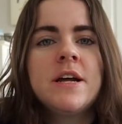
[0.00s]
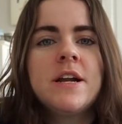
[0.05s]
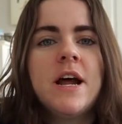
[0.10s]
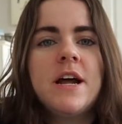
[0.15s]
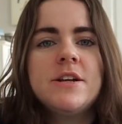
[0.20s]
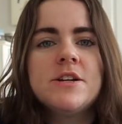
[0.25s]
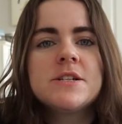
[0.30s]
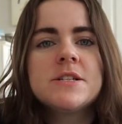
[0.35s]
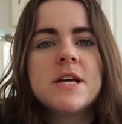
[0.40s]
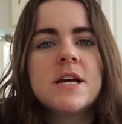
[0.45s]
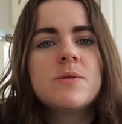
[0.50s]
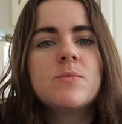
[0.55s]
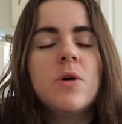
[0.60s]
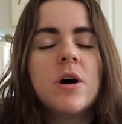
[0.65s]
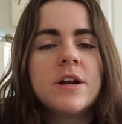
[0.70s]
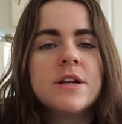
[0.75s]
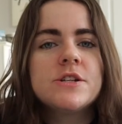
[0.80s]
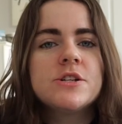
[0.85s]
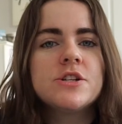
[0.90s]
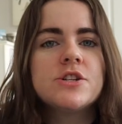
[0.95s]
and I just like
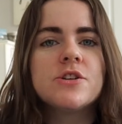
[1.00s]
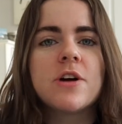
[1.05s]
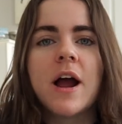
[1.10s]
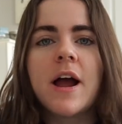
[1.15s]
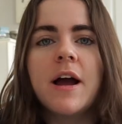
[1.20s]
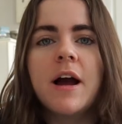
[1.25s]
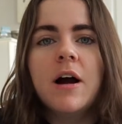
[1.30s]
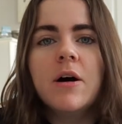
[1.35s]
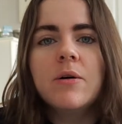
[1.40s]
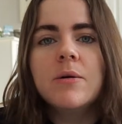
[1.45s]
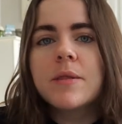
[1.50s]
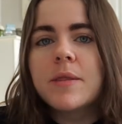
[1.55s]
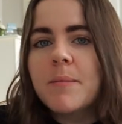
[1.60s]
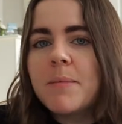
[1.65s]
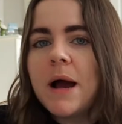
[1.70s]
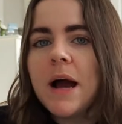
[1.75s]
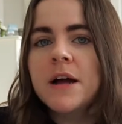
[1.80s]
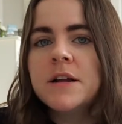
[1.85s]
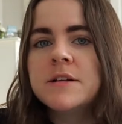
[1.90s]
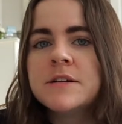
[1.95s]
wanted to try out the
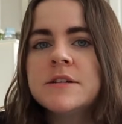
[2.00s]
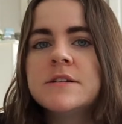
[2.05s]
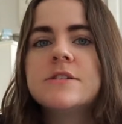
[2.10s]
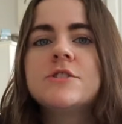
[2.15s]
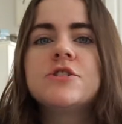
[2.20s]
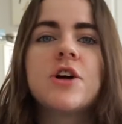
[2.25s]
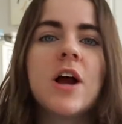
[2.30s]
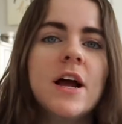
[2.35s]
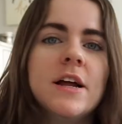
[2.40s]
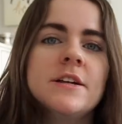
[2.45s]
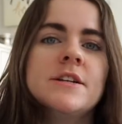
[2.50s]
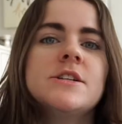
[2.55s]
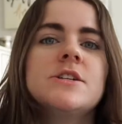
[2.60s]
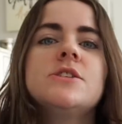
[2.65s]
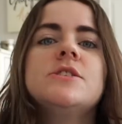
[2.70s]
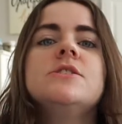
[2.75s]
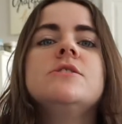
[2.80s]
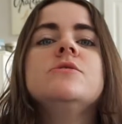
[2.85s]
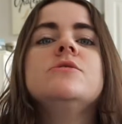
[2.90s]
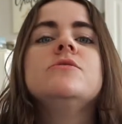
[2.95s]
patent
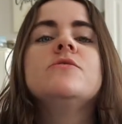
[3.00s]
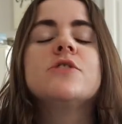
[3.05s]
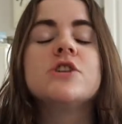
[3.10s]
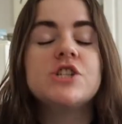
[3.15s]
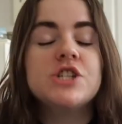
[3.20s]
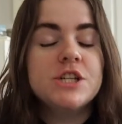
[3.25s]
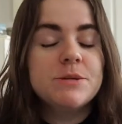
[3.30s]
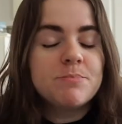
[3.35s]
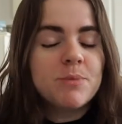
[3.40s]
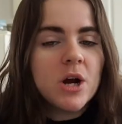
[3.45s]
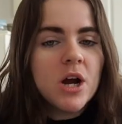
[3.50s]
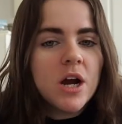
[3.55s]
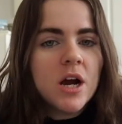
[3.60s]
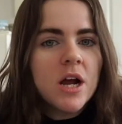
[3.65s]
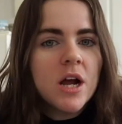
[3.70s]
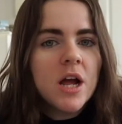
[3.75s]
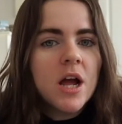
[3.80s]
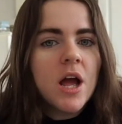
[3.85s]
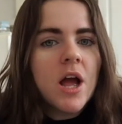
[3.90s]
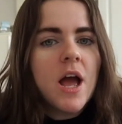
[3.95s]
trend for cheaper